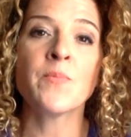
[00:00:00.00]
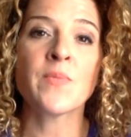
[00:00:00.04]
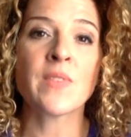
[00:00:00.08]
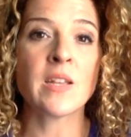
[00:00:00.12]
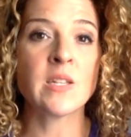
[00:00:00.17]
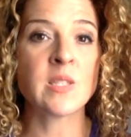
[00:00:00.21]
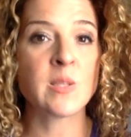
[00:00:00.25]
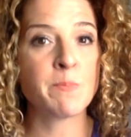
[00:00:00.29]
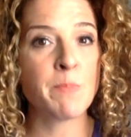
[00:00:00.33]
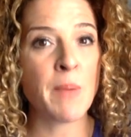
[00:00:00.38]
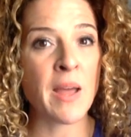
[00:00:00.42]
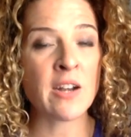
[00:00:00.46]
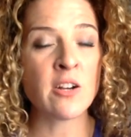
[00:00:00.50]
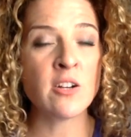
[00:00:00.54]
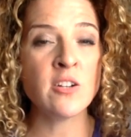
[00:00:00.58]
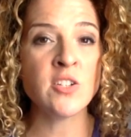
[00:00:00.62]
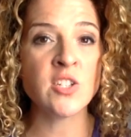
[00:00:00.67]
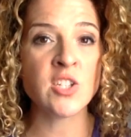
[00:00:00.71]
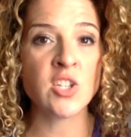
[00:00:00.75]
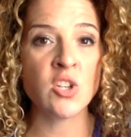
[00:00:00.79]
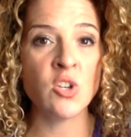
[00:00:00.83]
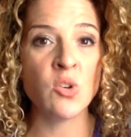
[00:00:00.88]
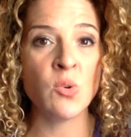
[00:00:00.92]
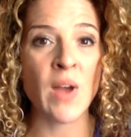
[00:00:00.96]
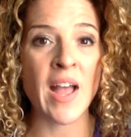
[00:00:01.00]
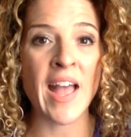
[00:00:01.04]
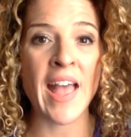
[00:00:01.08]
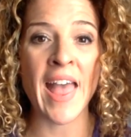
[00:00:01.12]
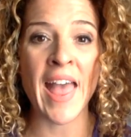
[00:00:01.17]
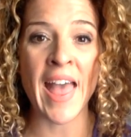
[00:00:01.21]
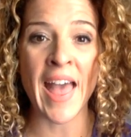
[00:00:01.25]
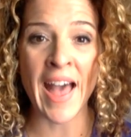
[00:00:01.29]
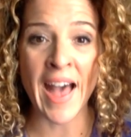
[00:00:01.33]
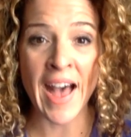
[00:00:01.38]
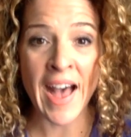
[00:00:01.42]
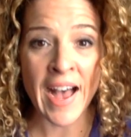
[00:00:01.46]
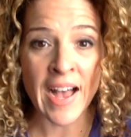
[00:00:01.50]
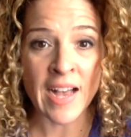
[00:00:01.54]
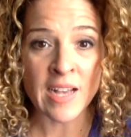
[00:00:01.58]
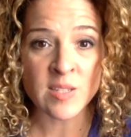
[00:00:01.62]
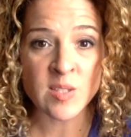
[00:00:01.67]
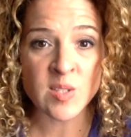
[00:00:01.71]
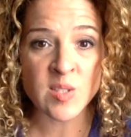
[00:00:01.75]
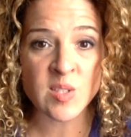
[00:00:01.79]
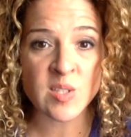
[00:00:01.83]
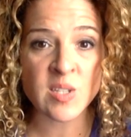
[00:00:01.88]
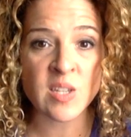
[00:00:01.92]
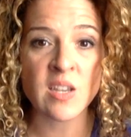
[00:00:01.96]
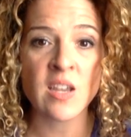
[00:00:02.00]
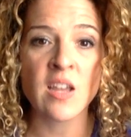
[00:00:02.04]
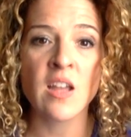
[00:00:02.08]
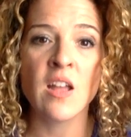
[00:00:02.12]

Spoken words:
it's better to ask